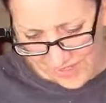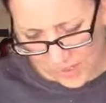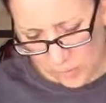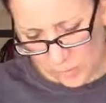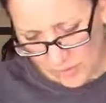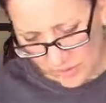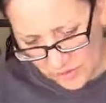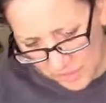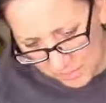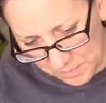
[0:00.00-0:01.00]
hold its
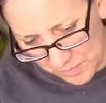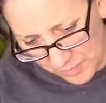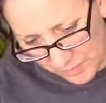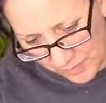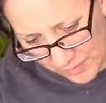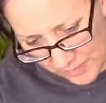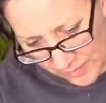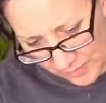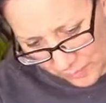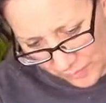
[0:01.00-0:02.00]
shape better
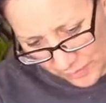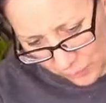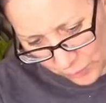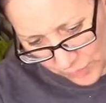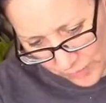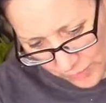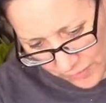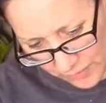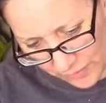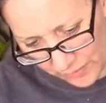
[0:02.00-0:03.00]
while you're working
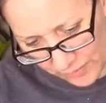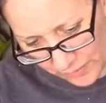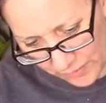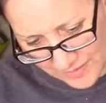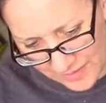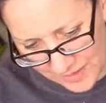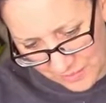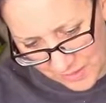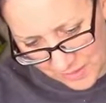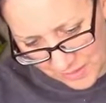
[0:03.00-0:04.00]
with it. This can
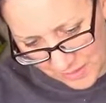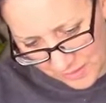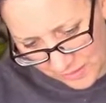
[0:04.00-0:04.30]
be,